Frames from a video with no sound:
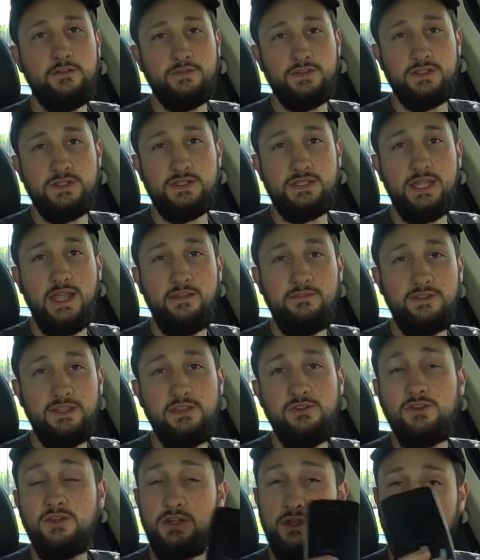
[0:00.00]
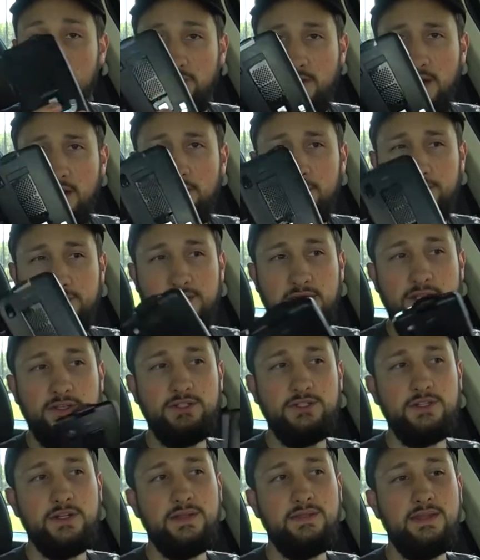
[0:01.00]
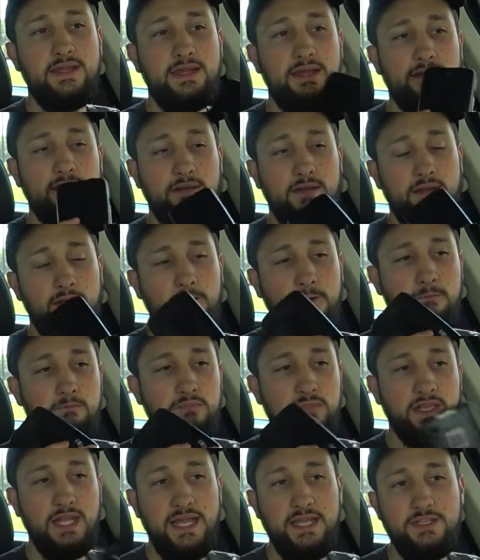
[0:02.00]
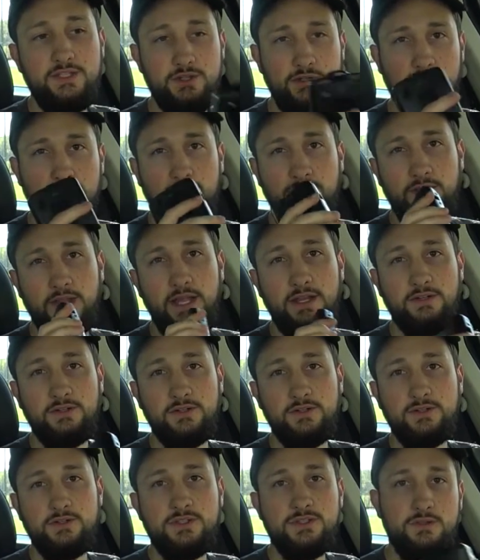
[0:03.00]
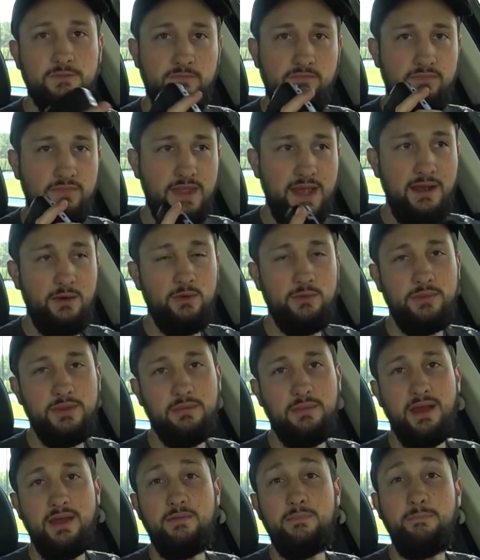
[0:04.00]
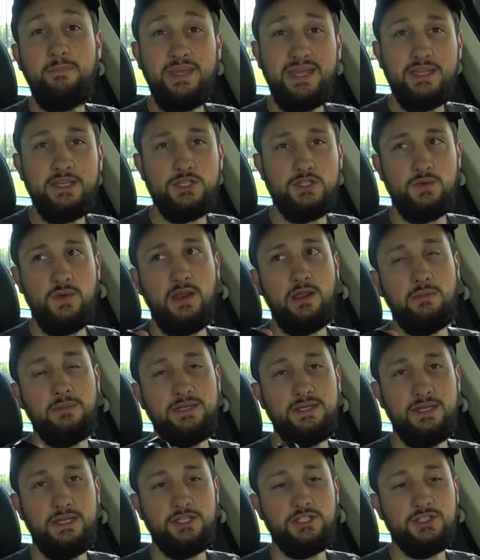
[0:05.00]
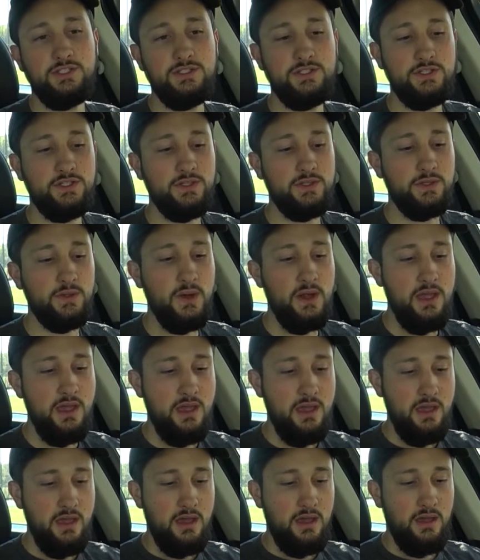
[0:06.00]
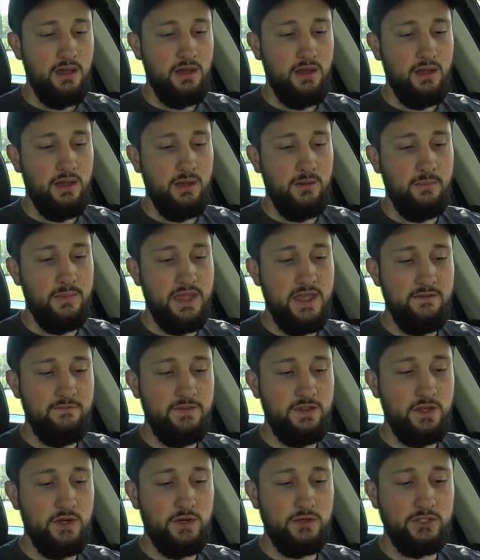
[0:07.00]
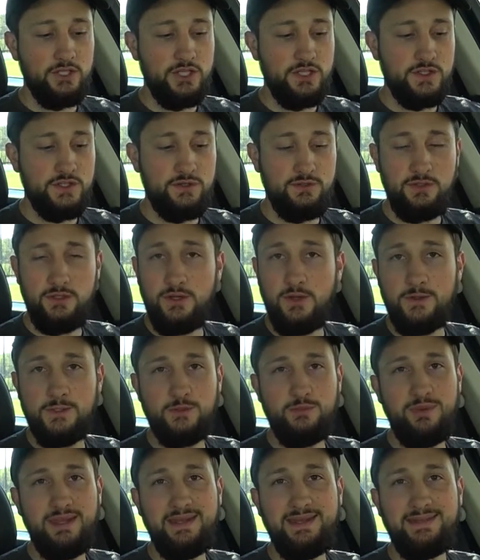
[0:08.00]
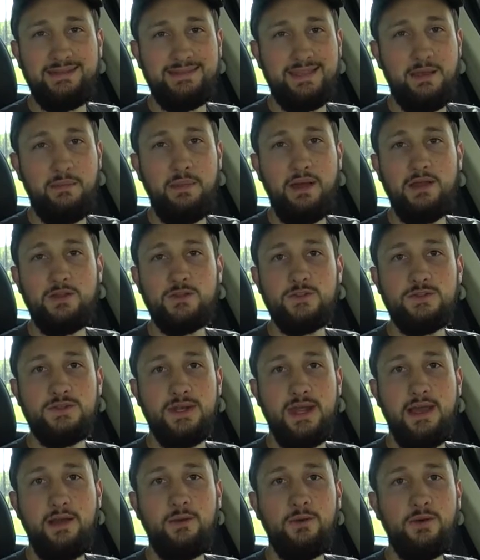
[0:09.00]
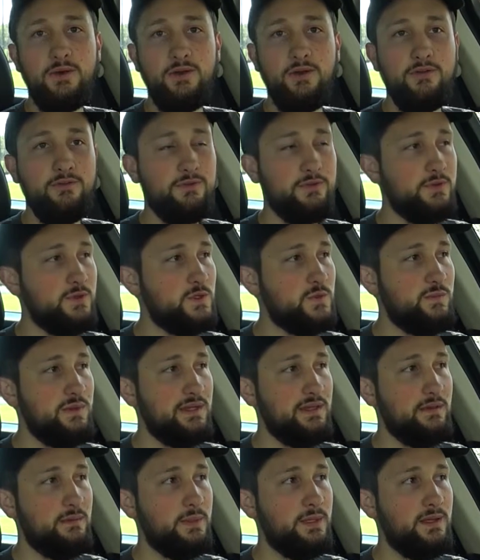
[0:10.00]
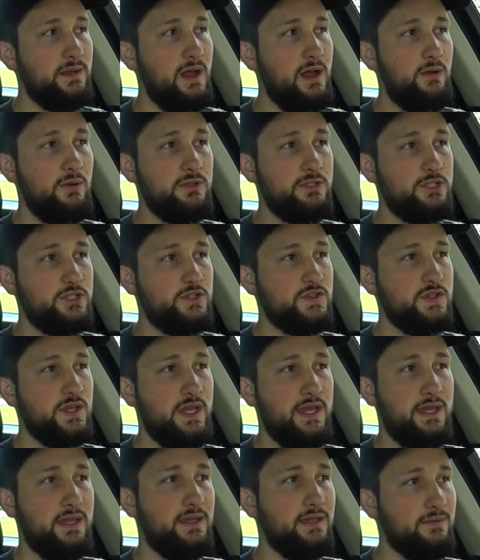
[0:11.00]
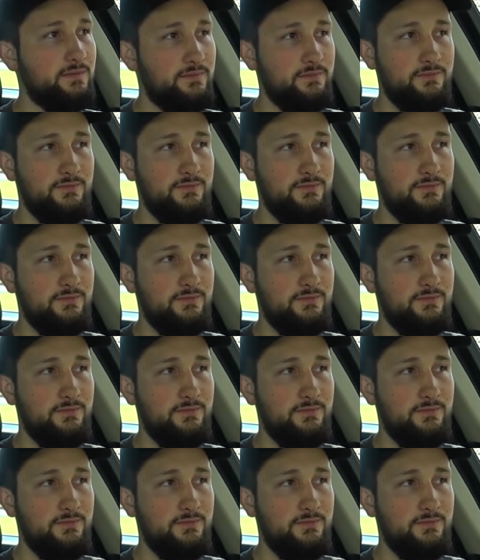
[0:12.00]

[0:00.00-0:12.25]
of safety, you could get a radar detector and then laser deflectors. That would be my biggest recommendation to you. If you're just, you know, speeding 10 miles an hour over the speed limit, I would just say